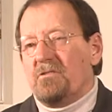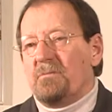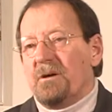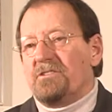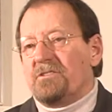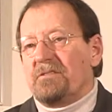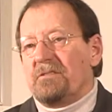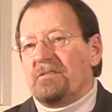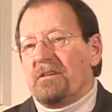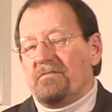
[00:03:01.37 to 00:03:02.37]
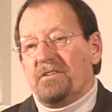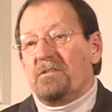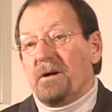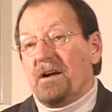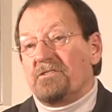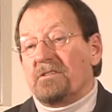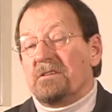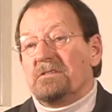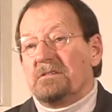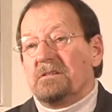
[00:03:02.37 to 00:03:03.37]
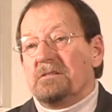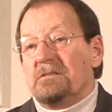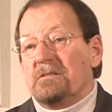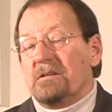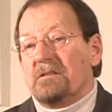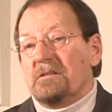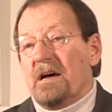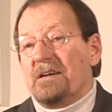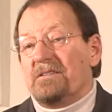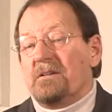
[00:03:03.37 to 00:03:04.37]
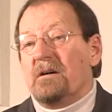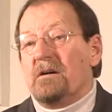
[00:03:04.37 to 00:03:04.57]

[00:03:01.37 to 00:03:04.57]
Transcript: lower budget a uh, film actually, yeah, than Night.